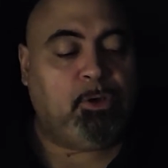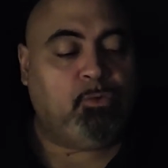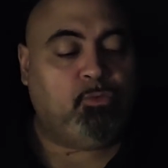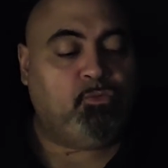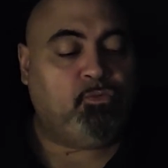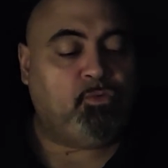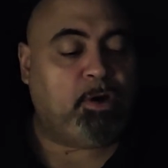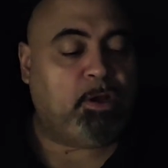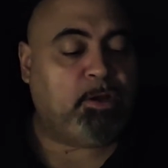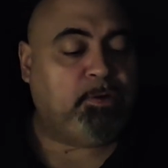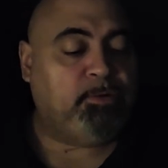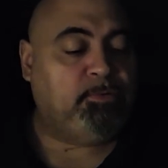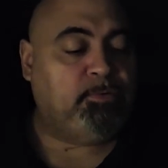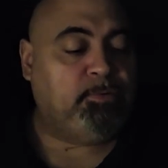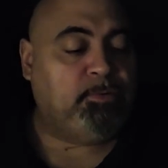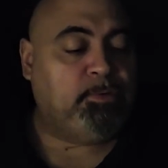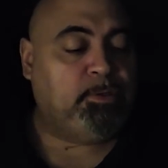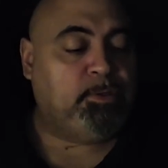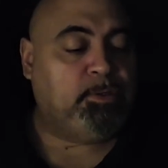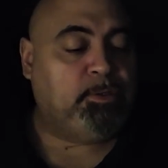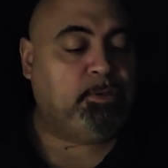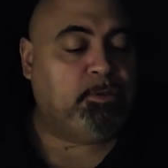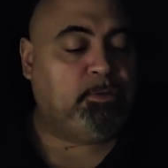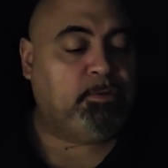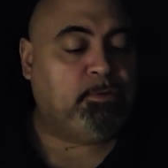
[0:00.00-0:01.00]
Run
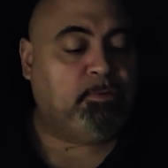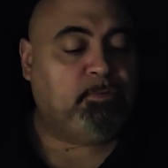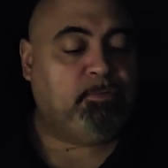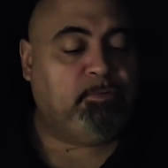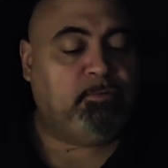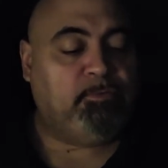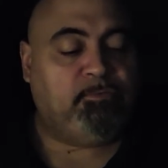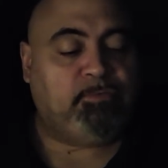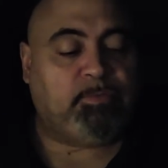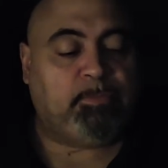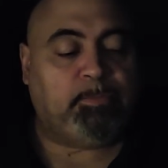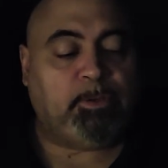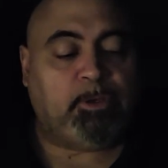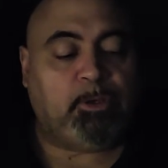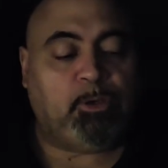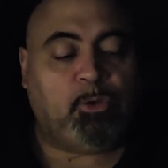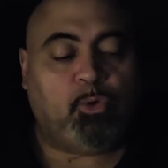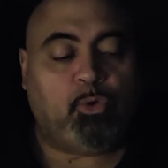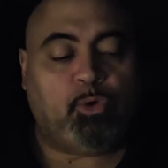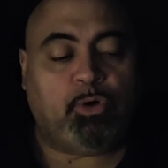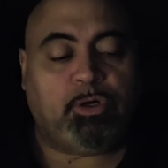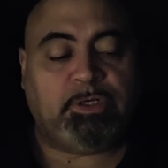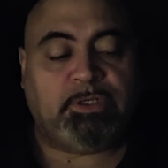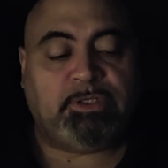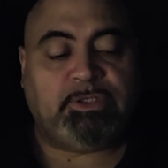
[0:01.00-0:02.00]
from the
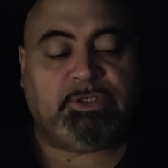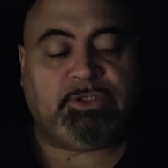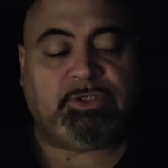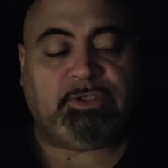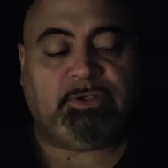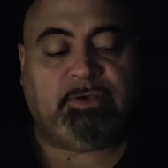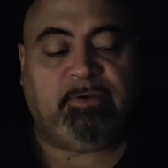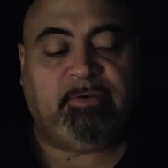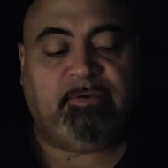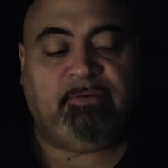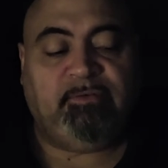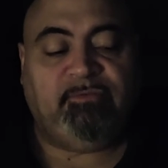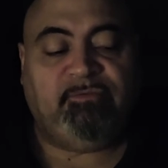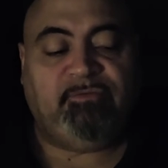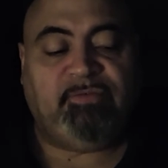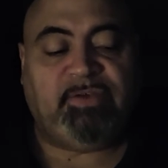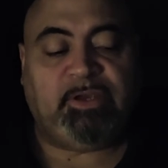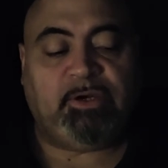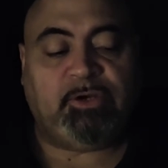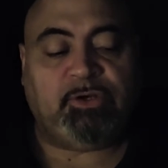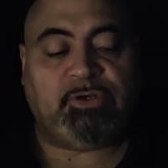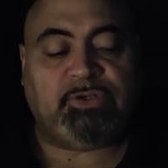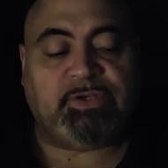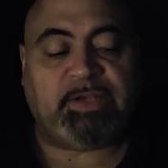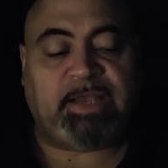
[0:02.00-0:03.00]
Lord's
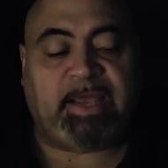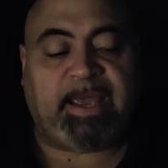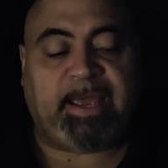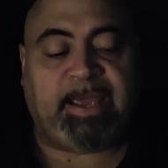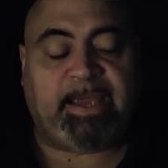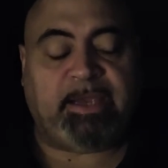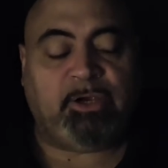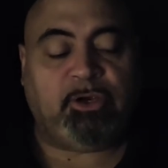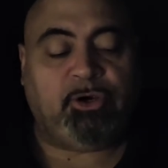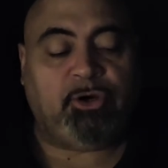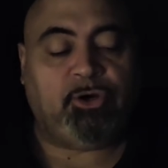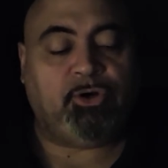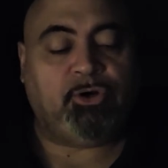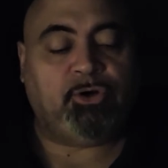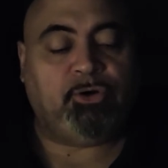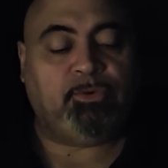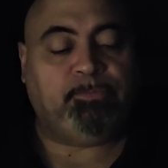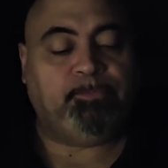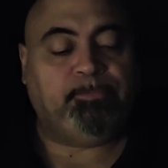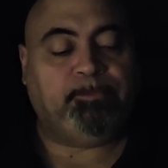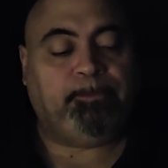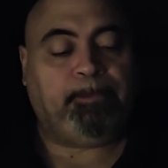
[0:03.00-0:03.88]
fierce anger.